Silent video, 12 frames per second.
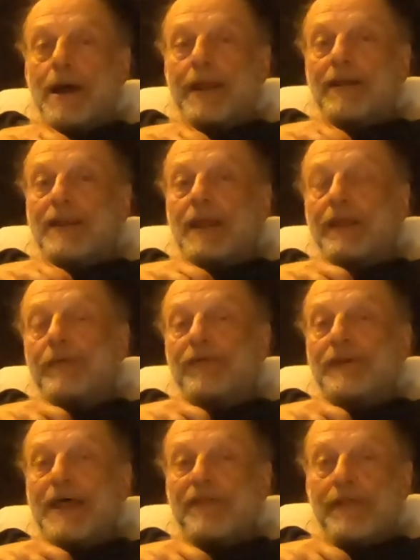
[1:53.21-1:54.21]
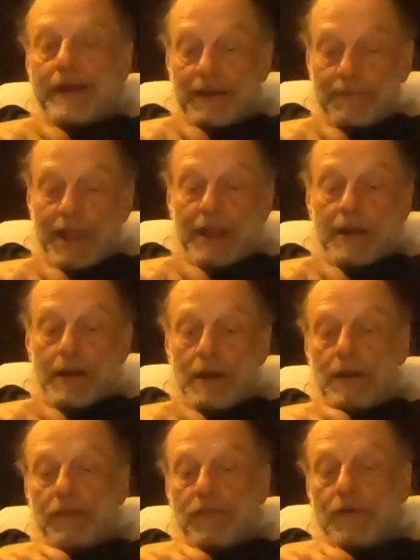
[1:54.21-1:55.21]
I could tell he was an athletic man.
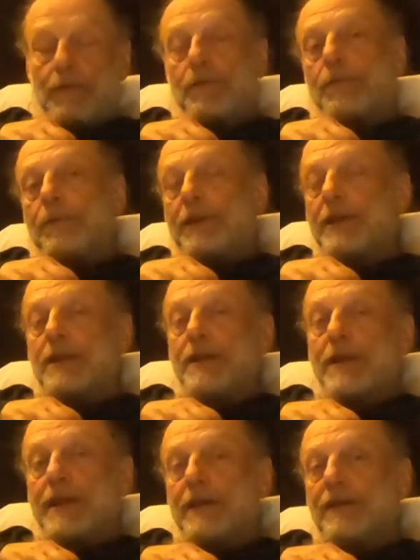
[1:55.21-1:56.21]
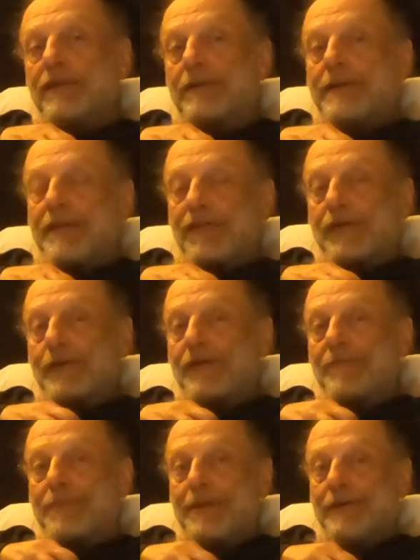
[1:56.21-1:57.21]
So he didn't need to
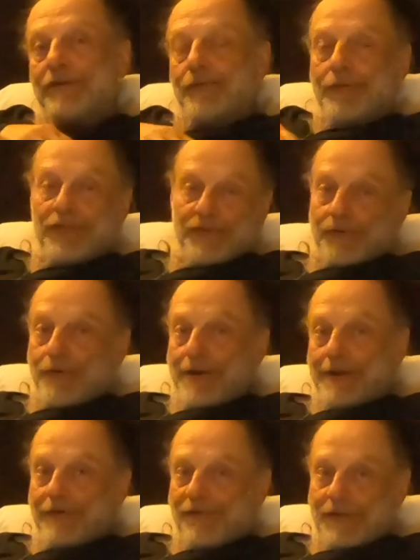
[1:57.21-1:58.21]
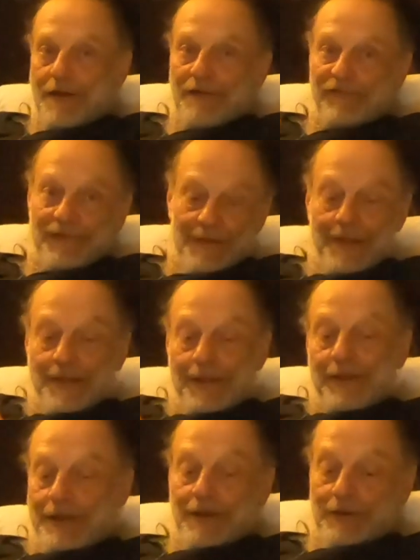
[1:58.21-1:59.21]
necessarily be doing through hiker stuff.
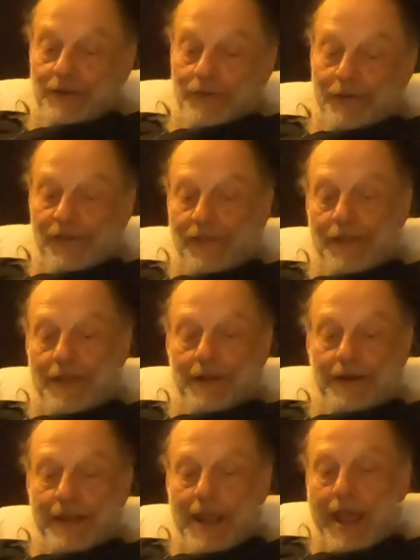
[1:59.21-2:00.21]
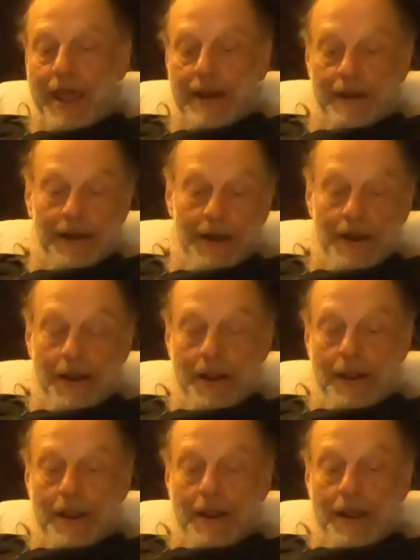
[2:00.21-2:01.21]
He could do his thing, and he had it.
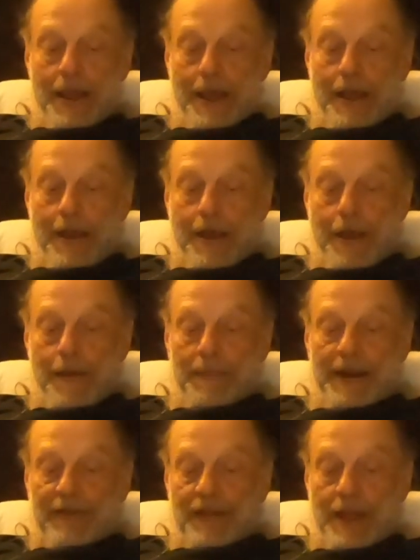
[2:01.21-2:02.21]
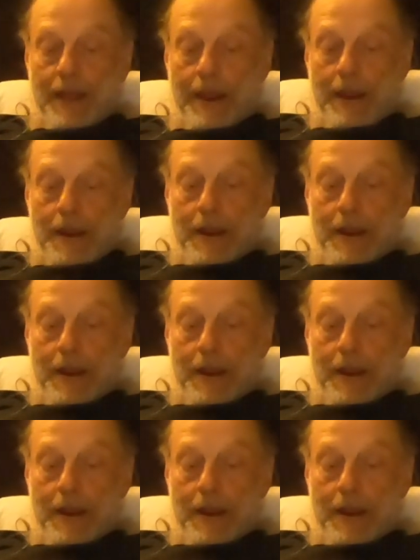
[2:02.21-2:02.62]
Nice guy.